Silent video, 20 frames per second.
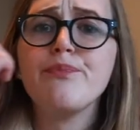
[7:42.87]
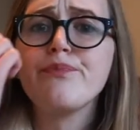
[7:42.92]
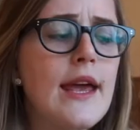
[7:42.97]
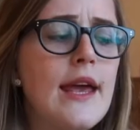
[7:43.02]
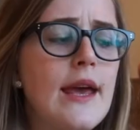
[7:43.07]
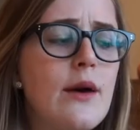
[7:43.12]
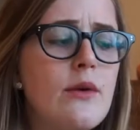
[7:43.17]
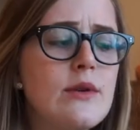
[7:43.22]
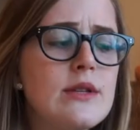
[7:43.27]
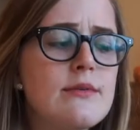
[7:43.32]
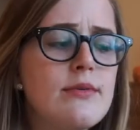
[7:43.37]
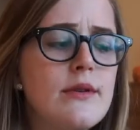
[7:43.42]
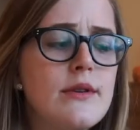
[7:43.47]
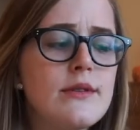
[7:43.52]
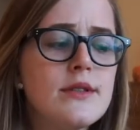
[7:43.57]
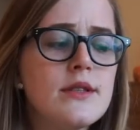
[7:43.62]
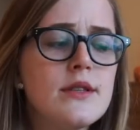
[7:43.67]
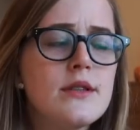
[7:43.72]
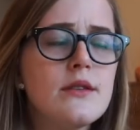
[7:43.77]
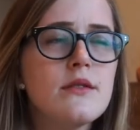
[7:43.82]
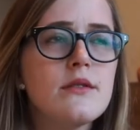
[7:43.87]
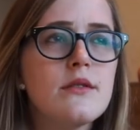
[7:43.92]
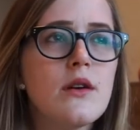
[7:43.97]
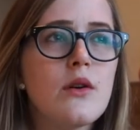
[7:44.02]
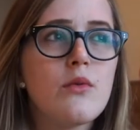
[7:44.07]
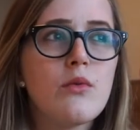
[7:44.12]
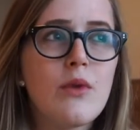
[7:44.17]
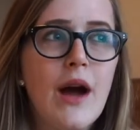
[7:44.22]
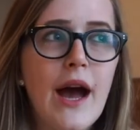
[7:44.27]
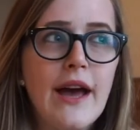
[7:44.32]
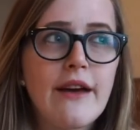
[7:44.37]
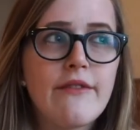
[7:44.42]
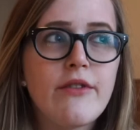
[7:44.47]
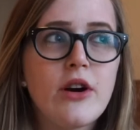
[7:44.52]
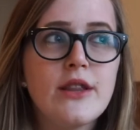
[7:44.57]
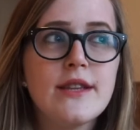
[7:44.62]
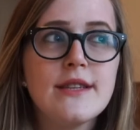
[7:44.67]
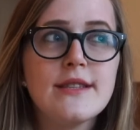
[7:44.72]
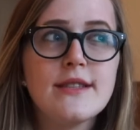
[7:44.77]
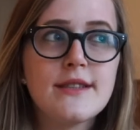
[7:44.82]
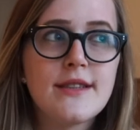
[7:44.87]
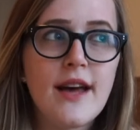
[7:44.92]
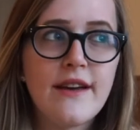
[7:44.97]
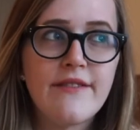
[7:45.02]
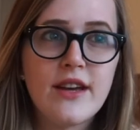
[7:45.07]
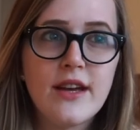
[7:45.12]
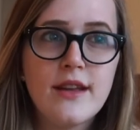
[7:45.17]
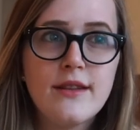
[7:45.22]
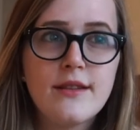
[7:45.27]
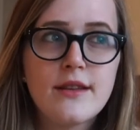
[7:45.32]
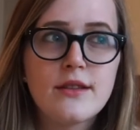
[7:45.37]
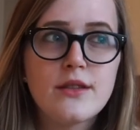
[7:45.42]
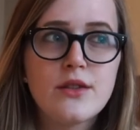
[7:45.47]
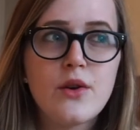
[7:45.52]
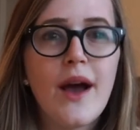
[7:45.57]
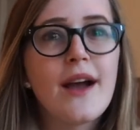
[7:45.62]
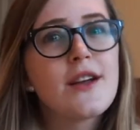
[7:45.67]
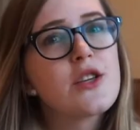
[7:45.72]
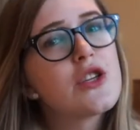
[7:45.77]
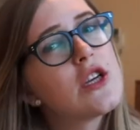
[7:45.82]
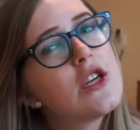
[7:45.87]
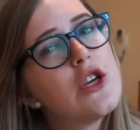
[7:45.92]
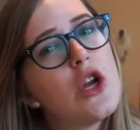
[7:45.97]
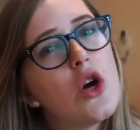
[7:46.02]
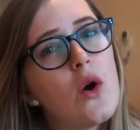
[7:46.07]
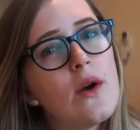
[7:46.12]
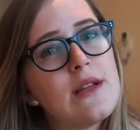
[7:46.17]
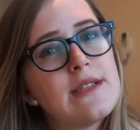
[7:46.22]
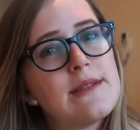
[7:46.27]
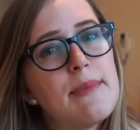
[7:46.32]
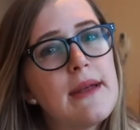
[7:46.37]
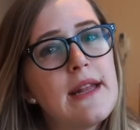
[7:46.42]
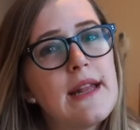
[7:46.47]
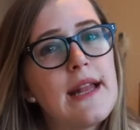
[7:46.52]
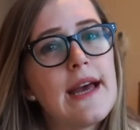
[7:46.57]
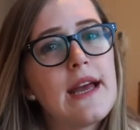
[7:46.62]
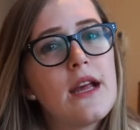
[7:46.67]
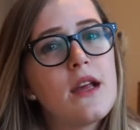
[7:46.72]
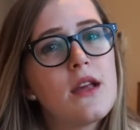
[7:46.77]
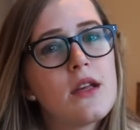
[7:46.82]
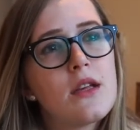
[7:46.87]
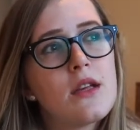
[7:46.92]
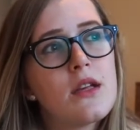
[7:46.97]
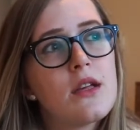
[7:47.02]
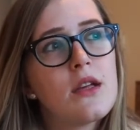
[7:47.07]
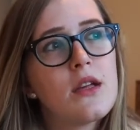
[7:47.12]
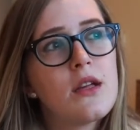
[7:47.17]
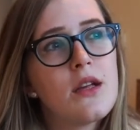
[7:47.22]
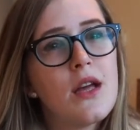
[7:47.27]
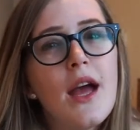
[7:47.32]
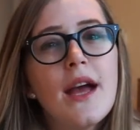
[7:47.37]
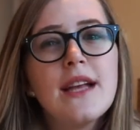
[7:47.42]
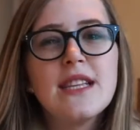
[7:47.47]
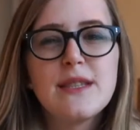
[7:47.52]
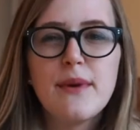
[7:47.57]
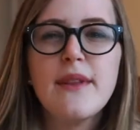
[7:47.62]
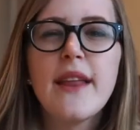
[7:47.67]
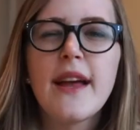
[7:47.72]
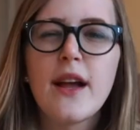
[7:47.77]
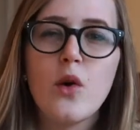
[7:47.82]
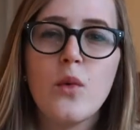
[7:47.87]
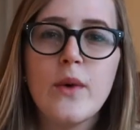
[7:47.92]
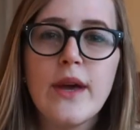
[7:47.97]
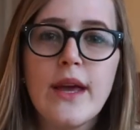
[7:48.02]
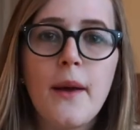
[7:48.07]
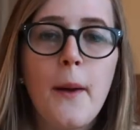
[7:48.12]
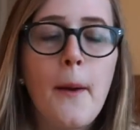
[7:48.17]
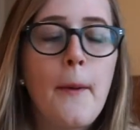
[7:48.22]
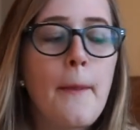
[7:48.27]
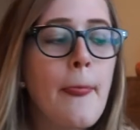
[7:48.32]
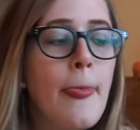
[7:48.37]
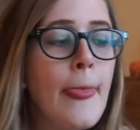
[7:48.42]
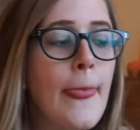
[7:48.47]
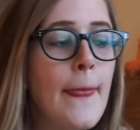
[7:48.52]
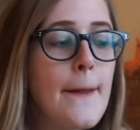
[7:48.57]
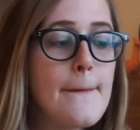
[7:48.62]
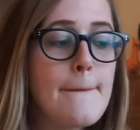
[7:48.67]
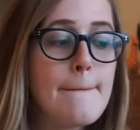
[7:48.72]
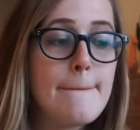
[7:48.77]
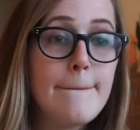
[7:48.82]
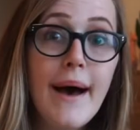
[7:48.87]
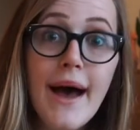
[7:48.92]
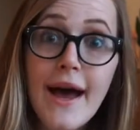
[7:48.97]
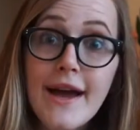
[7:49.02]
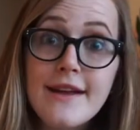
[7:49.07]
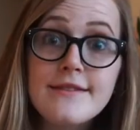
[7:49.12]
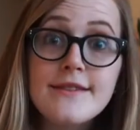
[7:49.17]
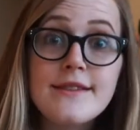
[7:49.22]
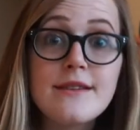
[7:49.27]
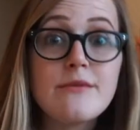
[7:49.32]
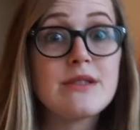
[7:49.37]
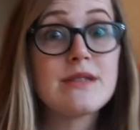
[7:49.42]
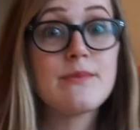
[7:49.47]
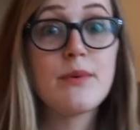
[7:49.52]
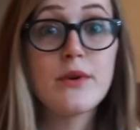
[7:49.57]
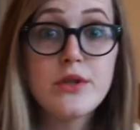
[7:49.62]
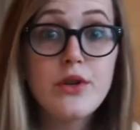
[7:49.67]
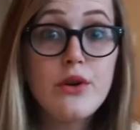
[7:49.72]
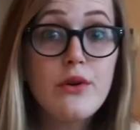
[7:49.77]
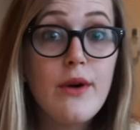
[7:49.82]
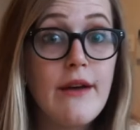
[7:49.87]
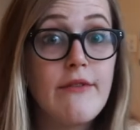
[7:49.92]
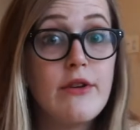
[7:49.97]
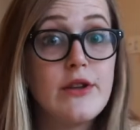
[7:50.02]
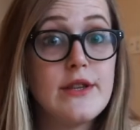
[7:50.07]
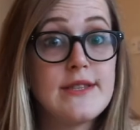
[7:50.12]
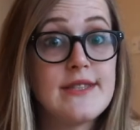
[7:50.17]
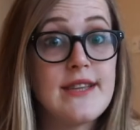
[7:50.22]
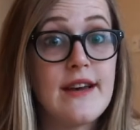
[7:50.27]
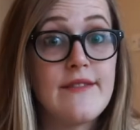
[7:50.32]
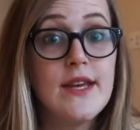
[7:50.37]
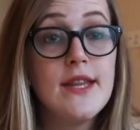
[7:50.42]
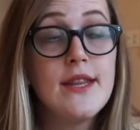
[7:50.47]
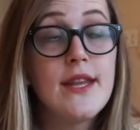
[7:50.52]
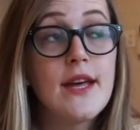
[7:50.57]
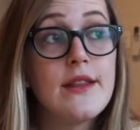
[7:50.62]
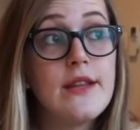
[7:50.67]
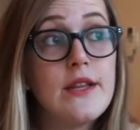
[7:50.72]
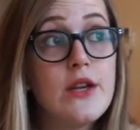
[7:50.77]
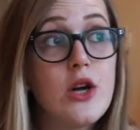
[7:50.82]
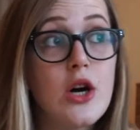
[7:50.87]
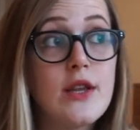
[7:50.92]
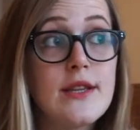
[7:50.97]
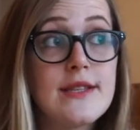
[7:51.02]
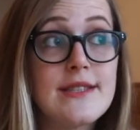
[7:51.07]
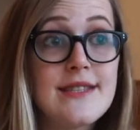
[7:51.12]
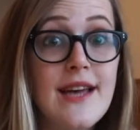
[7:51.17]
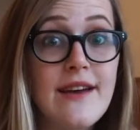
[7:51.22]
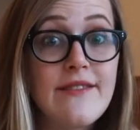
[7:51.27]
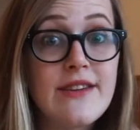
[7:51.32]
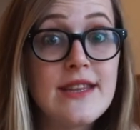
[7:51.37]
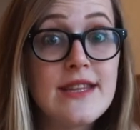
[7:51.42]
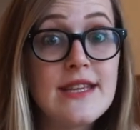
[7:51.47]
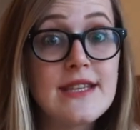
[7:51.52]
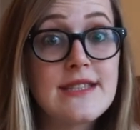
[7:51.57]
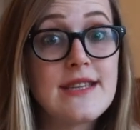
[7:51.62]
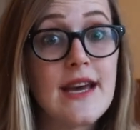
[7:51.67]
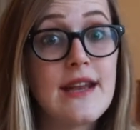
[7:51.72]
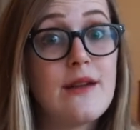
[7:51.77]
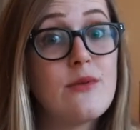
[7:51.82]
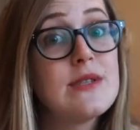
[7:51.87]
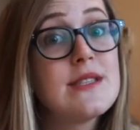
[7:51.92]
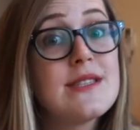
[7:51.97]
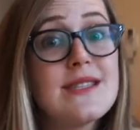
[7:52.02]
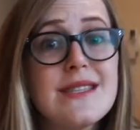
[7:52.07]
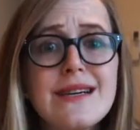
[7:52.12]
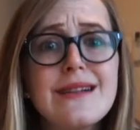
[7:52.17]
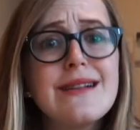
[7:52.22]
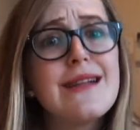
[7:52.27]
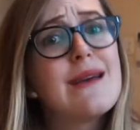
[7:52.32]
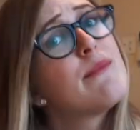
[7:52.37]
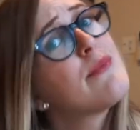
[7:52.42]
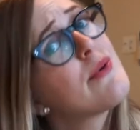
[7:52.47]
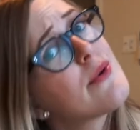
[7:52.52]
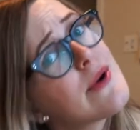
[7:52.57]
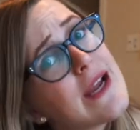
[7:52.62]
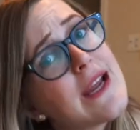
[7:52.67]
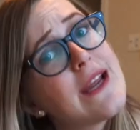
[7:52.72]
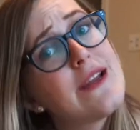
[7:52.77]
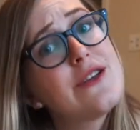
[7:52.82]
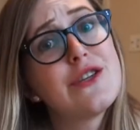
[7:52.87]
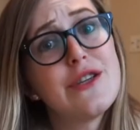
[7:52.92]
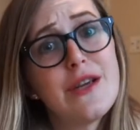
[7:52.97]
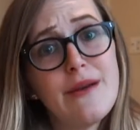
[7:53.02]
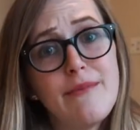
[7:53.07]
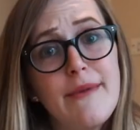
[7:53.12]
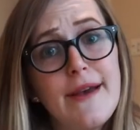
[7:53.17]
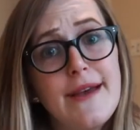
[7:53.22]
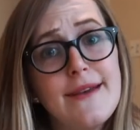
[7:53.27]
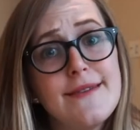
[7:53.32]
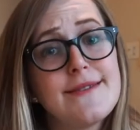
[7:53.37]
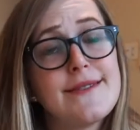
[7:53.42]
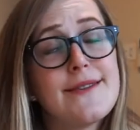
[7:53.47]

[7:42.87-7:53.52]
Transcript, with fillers: It was supposed to arrive on the 7th. So actually, no, it's been like, it's been like a week. But it was supposed to arrive on the 7th, and then on the 7th, it said it was still in pre-shipment.